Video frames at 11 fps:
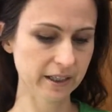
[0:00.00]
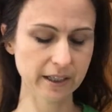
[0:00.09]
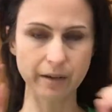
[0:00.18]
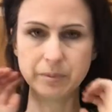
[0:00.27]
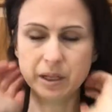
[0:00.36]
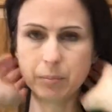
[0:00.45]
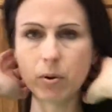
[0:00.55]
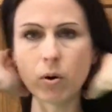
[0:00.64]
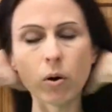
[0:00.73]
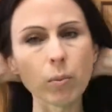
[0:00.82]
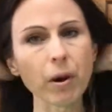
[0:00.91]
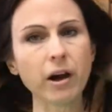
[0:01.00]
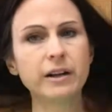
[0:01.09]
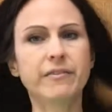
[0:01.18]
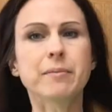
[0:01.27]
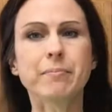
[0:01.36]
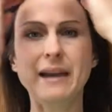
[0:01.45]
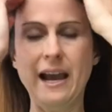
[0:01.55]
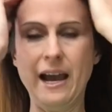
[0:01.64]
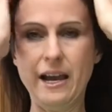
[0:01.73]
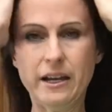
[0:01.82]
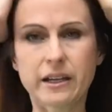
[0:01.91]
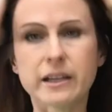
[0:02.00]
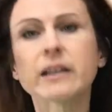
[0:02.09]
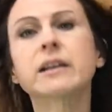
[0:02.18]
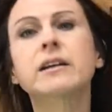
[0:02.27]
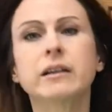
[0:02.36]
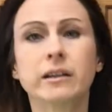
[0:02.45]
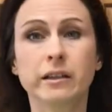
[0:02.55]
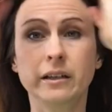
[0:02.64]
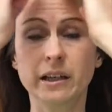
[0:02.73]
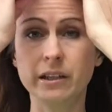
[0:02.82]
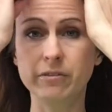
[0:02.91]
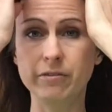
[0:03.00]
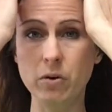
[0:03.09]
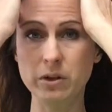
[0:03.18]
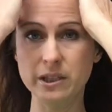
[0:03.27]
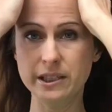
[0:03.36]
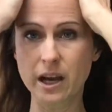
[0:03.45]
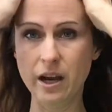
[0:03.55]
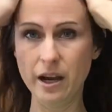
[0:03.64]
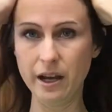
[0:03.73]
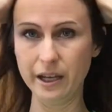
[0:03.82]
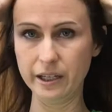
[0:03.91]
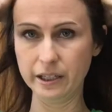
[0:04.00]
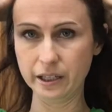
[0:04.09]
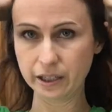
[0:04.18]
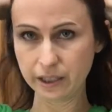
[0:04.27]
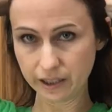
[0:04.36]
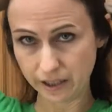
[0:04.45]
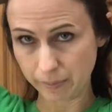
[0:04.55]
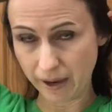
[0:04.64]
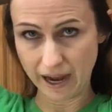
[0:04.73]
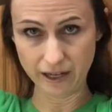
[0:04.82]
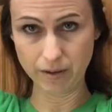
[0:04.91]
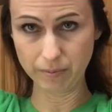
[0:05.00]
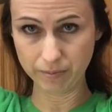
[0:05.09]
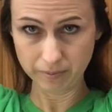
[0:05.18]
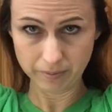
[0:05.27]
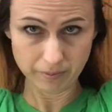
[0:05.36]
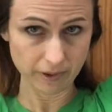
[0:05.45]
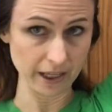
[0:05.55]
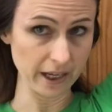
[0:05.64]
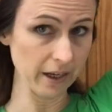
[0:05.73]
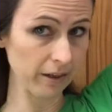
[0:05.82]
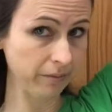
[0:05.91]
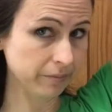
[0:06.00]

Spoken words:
I'm gonna pull part of it back and focus on the bottom layer.